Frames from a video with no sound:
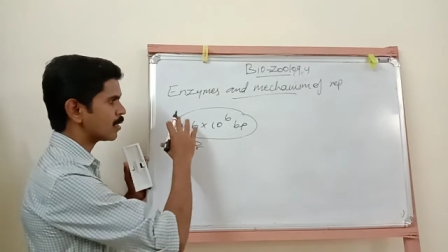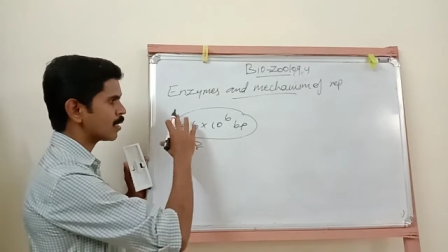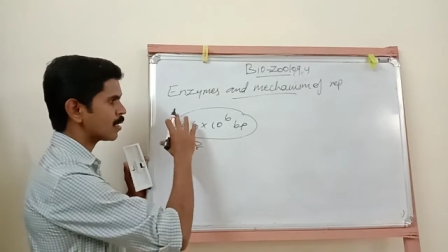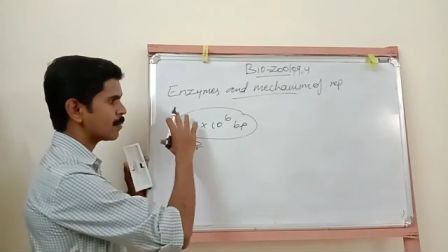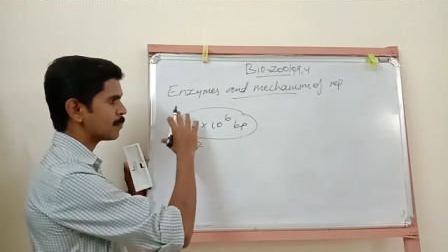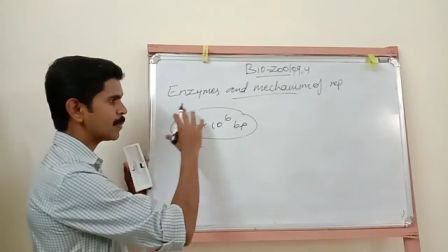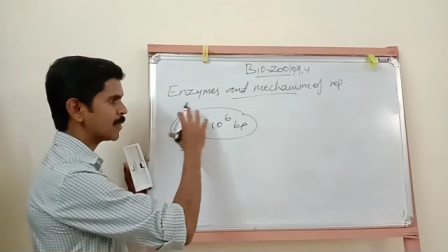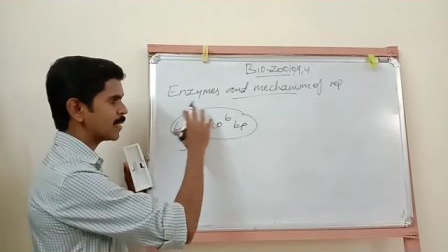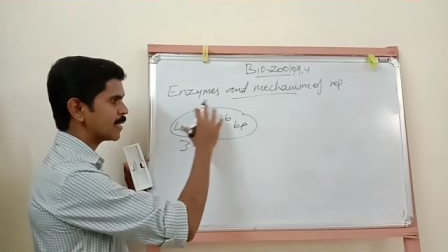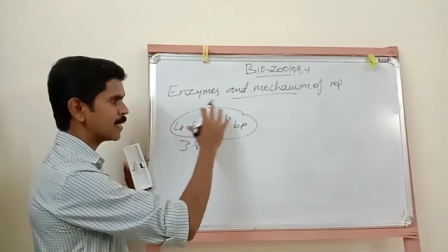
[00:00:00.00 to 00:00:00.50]
the
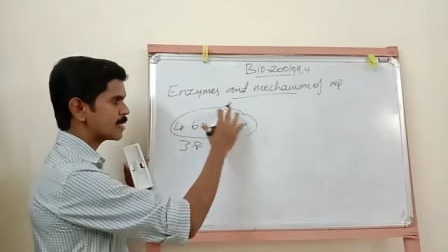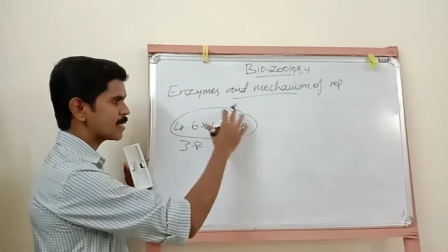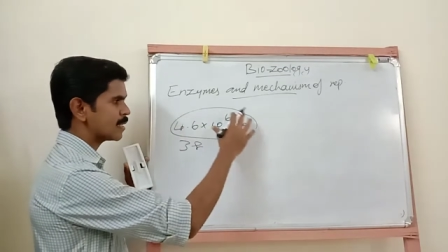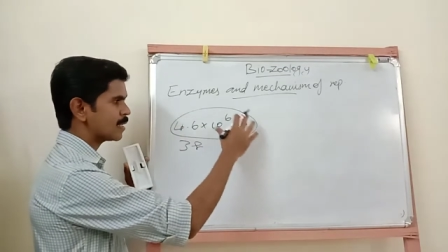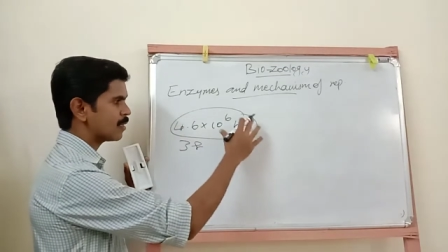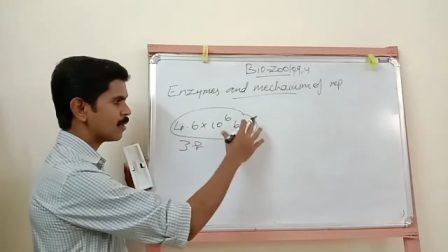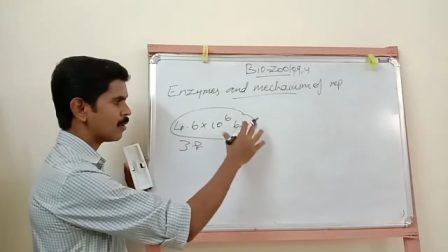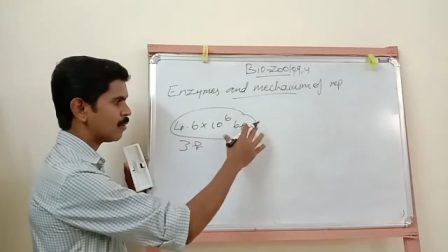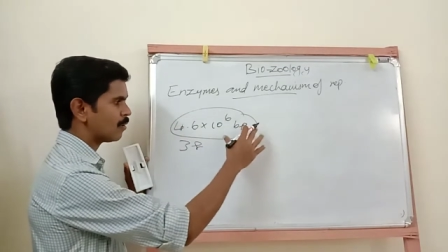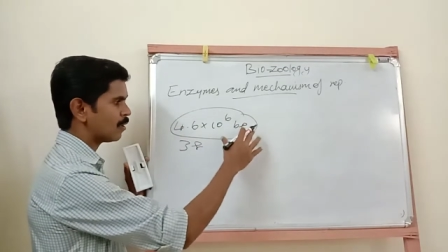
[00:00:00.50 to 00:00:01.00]

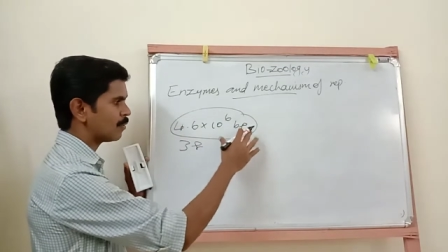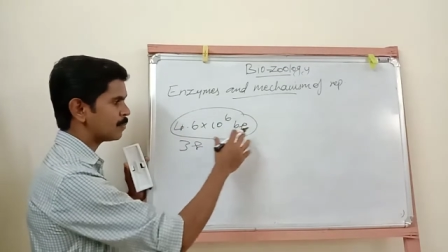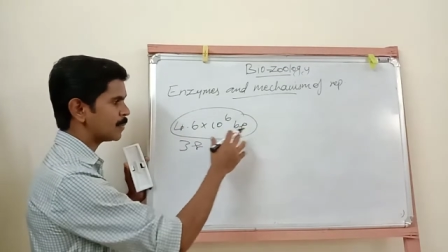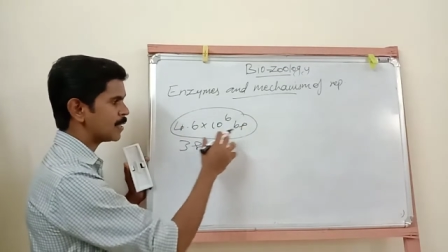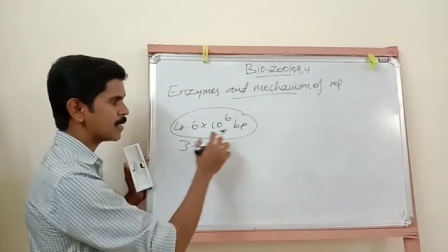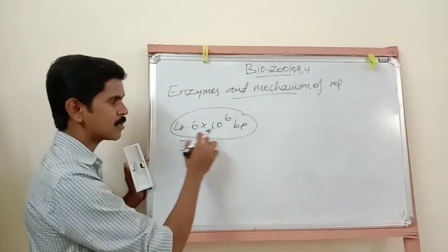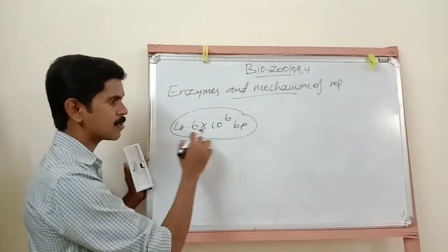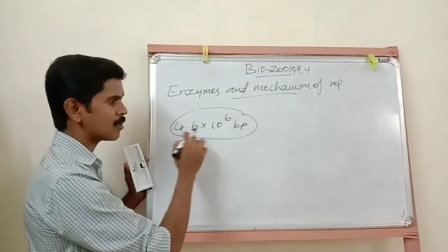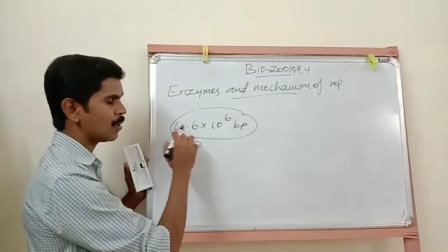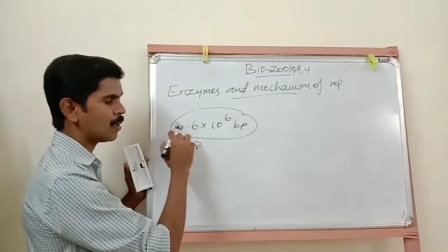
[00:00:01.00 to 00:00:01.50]
replication of
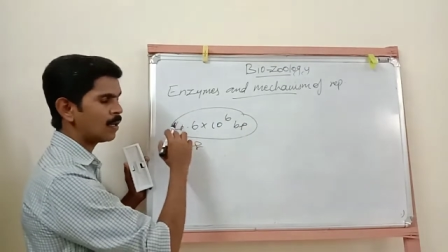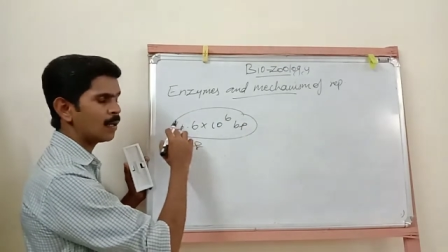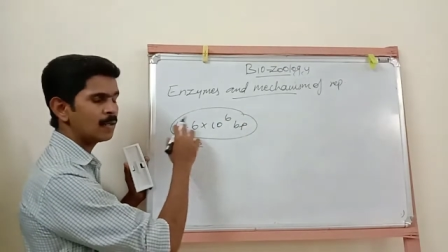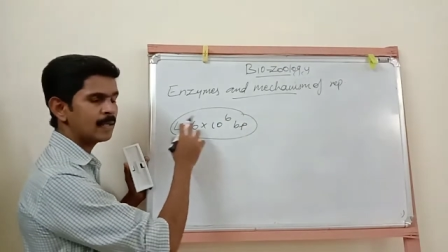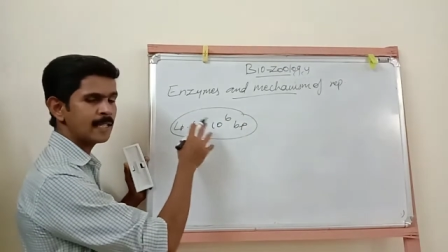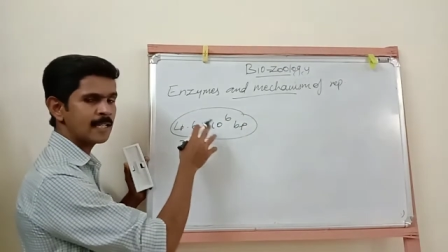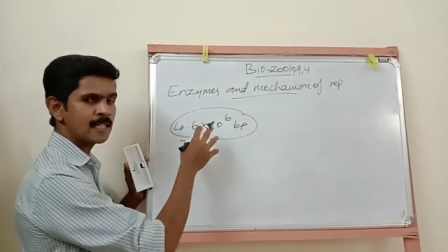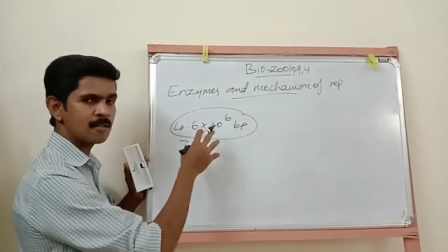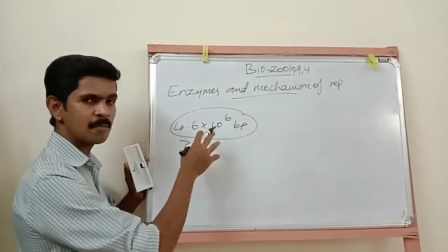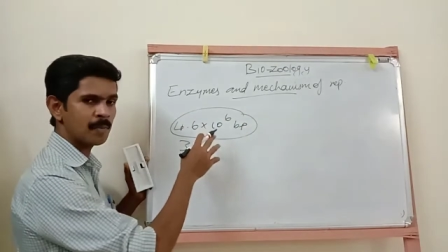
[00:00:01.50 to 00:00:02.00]
this all
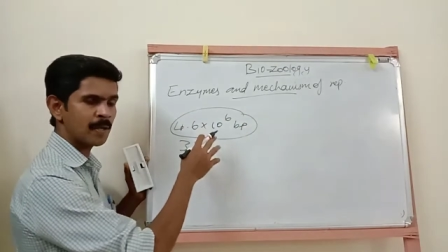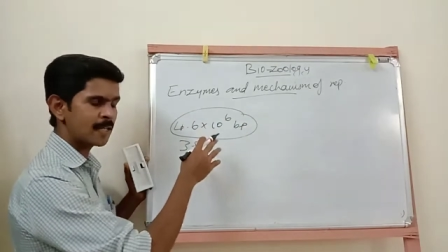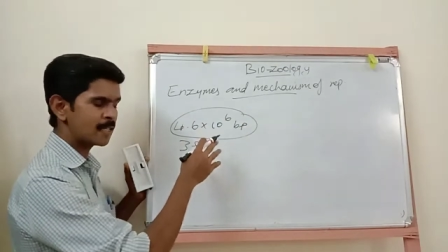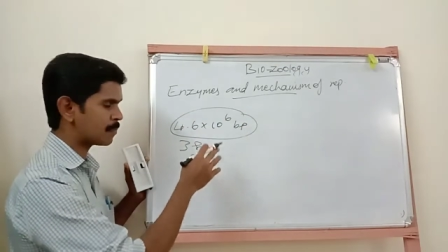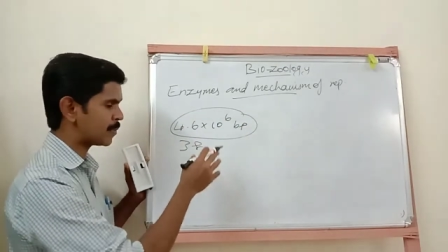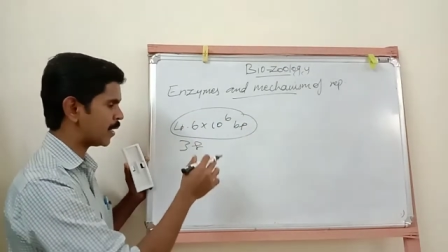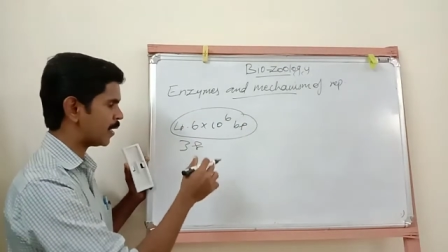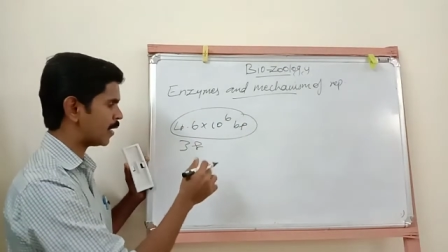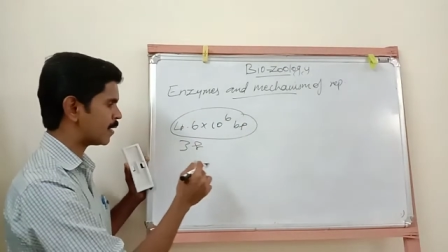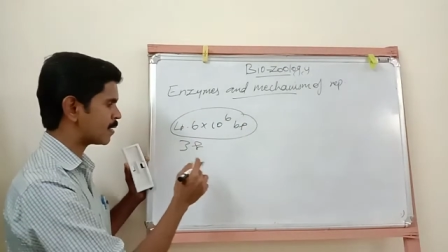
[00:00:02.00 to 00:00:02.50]
these base
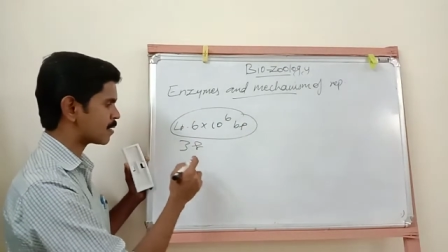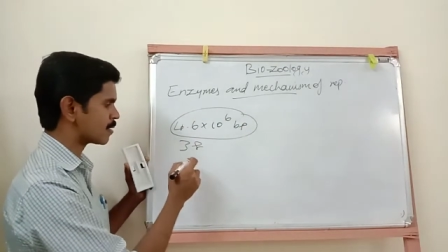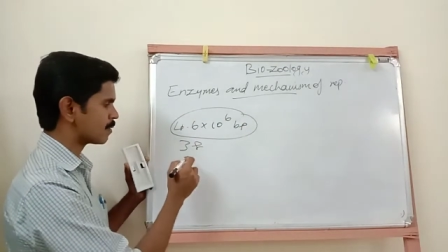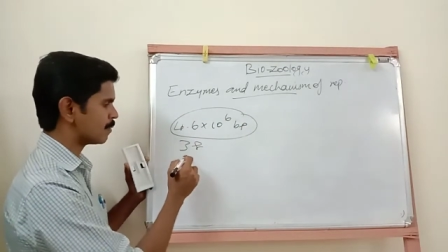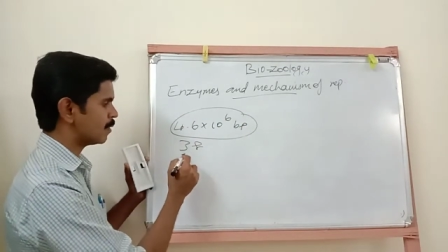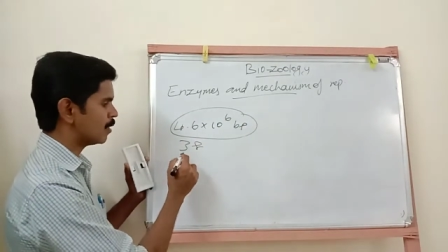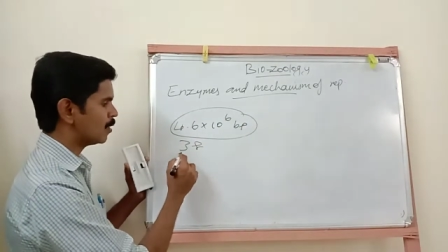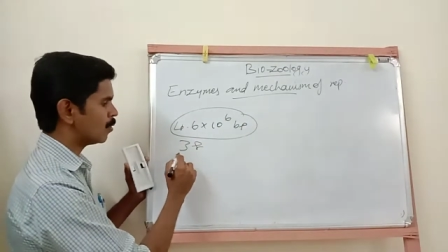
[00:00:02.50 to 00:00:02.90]
pairs,